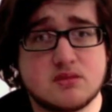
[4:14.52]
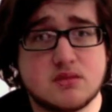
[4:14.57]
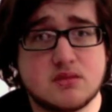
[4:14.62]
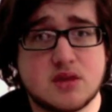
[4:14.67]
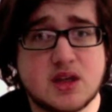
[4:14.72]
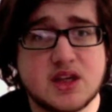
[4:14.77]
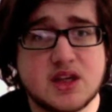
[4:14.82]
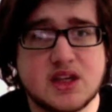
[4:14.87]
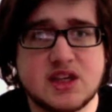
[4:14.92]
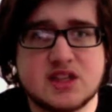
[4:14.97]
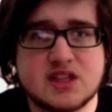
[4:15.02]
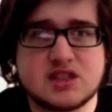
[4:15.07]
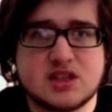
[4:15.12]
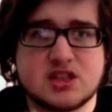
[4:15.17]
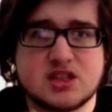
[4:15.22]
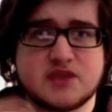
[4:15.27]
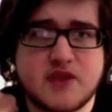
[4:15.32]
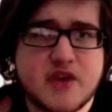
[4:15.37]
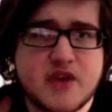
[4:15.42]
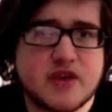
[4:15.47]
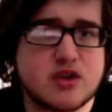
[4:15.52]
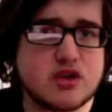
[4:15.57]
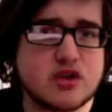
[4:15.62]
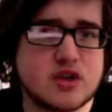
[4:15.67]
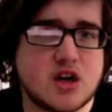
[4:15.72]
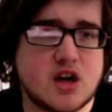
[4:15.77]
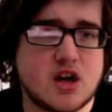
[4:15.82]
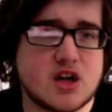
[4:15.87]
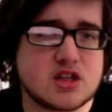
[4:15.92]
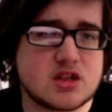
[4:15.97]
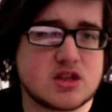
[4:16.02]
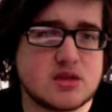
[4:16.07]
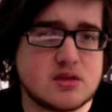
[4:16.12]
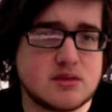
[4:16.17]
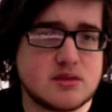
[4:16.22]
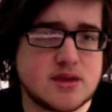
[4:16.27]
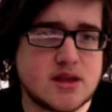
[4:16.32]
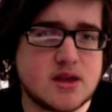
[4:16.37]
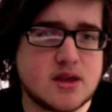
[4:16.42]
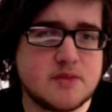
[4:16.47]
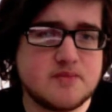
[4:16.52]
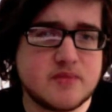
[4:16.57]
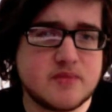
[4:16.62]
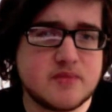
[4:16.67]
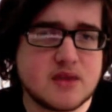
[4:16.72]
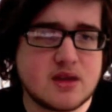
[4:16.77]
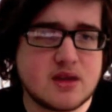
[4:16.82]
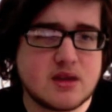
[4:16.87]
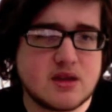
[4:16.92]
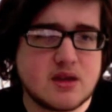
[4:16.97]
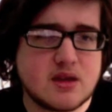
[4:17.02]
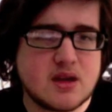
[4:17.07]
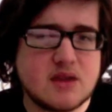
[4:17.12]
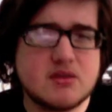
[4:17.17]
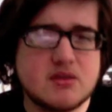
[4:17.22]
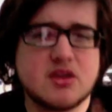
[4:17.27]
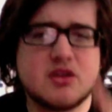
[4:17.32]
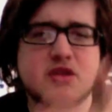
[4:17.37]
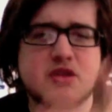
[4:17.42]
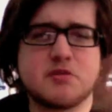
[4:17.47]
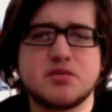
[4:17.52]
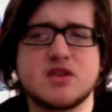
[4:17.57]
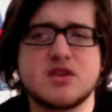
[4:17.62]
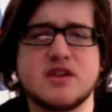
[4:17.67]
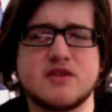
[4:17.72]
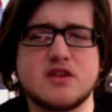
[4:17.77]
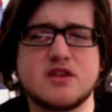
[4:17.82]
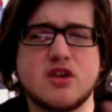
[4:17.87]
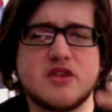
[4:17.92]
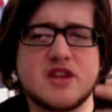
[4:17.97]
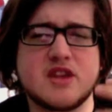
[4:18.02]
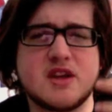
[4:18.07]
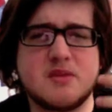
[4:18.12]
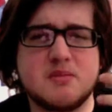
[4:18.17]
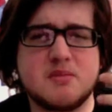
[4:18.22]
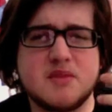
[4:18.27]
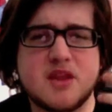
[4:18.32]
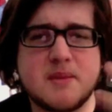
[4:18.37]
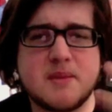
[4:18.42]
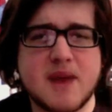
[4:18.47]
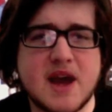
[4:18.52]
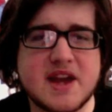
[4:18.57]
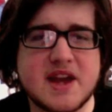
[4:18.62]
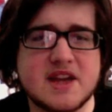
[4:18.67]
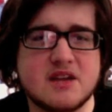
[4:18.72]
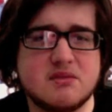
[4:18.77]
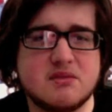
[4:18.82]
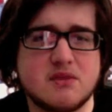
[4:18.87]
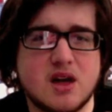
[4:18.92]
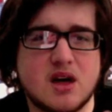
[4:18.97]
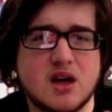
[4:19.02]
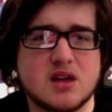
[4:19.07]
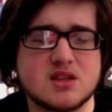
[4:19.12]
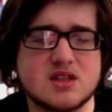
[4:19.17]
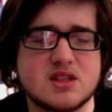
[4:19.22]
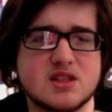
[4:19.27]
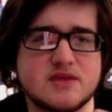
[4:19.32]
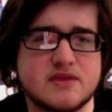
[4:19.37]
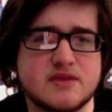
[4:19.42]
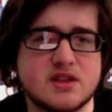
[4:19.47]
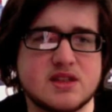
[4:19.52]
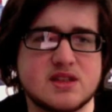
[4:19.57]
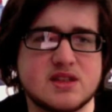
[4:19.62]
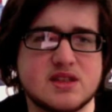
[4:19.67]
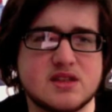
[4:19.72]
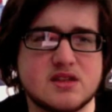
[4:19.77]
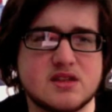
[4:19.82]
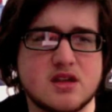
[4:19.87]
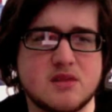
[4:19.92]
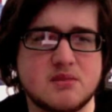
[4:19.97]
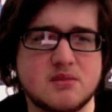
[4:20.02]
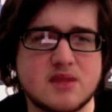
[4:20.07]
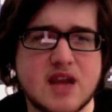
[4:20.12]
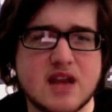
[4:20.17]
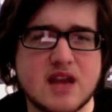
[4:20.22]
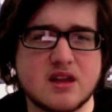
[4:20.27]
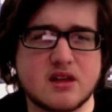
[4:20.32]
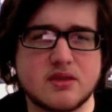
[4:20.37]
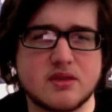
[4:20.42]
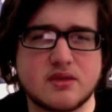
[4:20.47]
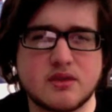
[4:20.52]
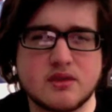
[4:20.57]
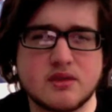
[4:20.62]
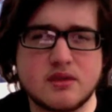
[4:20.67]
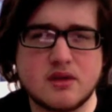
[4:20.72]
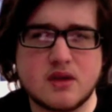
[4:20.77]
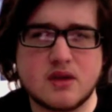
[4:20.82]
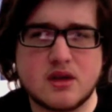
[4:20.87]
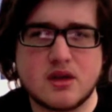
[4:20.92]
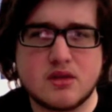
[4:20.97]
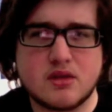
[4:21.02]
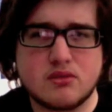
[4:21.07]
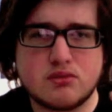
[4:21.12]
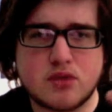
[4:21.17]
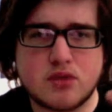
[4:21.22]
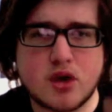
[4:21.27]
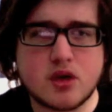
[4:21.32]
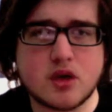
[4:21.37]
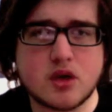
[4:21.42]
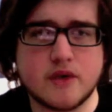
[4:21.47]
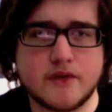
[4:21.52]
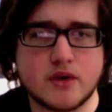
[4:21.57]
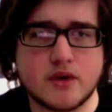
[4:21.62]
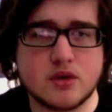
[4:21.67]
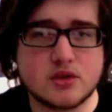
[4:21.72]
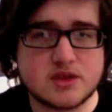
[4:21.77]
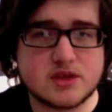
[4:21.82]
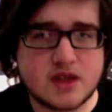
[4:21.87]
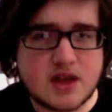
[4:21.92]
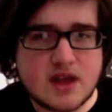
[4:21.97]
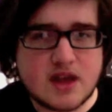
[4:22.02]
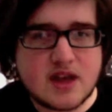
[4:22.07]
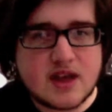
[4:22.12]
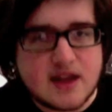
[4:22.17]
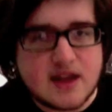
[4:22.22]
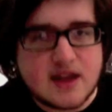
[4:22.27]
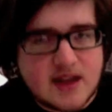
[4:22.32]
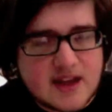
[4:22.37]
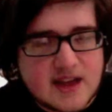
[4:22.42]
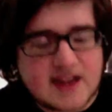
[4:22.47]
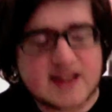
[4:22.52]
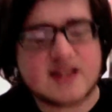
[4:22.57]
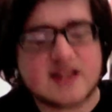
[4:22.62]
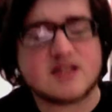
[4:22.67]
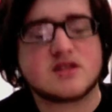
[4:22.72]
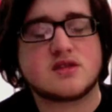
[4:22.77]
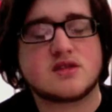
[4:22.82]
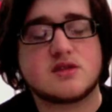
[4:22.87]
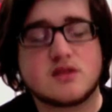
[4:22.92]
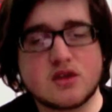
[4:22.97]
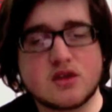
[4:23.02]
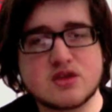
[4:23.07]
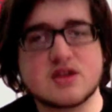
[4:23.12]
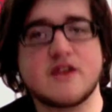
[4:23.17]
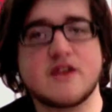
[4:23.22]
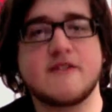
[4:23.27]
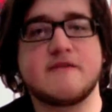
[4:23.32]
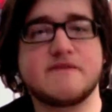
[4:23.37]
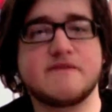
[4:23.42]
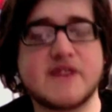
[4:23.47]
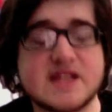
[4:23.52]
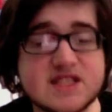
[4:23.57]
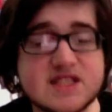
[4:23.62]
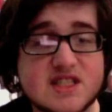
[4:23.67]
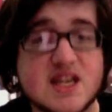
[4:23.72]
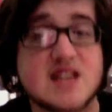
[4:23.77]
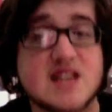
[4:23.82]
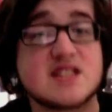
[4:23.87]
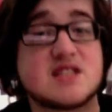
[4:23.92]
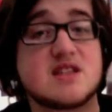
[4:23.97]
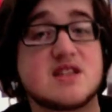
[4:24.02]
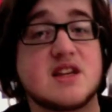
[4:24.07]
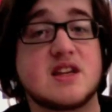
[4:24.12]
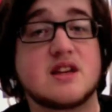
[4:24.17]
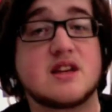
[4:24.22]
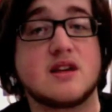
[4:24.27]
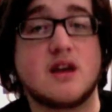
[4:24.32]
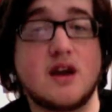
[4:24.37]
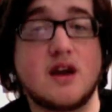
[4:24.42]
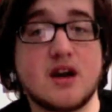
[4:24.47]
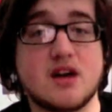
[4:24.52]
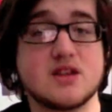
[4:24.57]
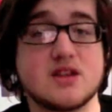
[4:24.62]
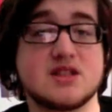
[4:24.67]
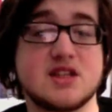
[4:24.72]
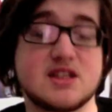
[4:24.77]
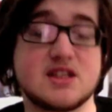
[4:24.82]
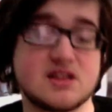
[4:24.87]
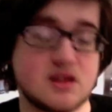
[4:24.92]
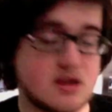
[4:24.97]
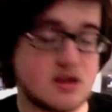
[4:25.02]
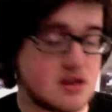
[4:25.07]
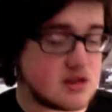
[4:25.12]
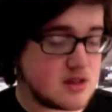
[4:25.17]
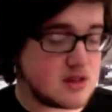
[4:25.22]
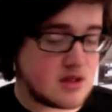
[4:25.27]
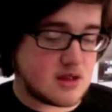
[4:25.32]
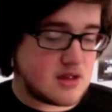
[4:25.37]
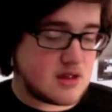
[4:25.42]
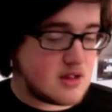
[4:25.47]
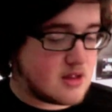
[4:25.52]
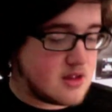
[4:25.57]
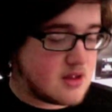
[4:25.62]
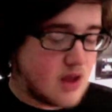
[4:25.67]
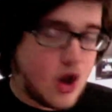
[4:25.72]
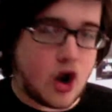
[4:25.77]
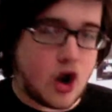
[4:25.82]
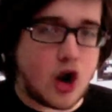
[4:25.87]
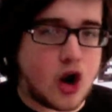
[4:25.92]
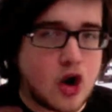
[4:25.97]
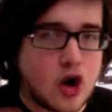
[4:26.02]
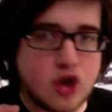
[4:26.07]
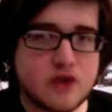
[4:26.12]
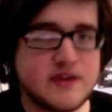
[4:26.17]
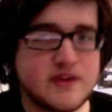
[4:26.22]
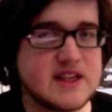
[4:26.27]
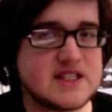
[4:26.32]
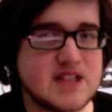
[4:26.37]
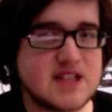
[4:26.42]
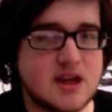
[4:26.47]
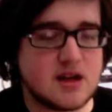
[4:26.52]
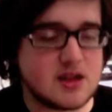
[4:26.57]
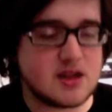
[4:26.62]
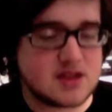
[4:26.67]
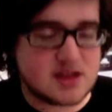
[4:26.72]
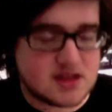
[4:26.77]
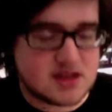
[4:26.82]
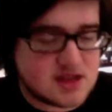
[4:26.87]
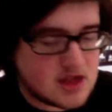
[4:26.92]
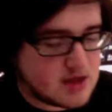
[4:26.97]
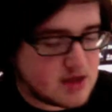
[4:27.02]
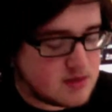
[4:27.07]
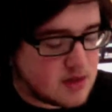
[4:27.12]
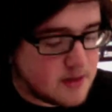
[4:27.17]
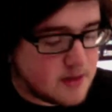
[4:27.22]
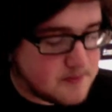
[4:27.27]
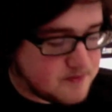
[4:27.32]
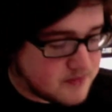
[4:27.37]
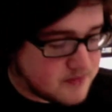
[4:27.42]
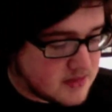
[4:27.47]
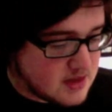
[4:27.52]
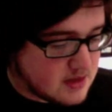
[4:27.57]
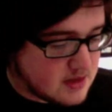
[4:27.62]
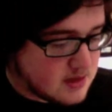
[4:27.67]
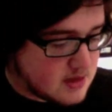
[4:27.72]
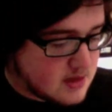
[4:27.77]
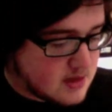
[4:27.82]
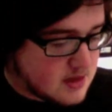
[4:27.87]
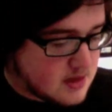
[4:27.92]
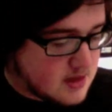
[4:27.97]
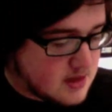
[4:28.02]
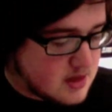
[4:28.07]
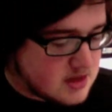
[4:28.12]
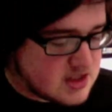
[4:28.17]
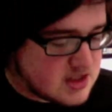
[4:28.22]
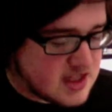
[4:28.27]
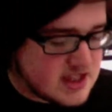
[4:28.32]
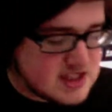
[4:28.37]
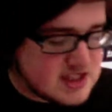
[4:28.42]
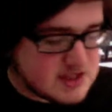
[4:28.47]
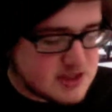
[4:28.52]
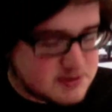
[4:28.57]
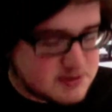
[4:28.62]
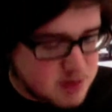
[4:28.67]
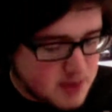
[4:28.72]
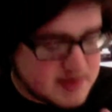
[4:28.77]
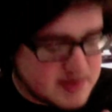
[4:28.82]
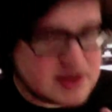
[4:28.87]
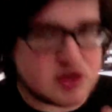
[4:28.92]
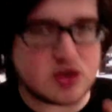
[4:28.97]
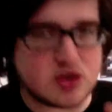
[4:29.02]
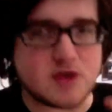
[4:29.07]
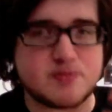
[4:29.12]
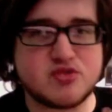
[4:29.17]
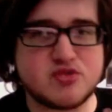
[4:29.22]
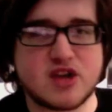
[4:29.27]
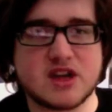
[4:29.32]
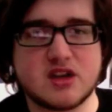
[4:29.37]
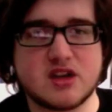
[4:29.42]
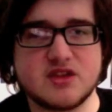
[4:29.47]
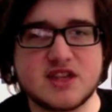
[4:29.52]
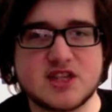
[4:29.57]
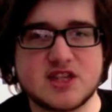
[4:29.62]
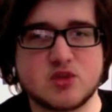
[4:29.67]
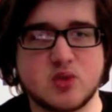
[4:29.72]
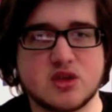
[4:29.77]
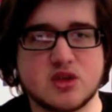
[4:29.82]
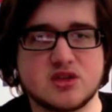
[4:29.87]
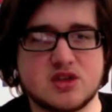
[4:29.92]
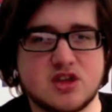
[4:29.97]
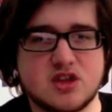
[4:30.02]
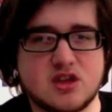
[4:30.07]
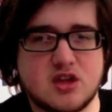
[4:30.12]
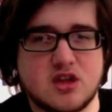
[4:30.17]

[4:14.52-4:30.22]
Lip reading: it's very good art. But the main artist for this is Kenneth Rocaford. It's just a fantastic artist. I love his art. So he's probably took a break on this one to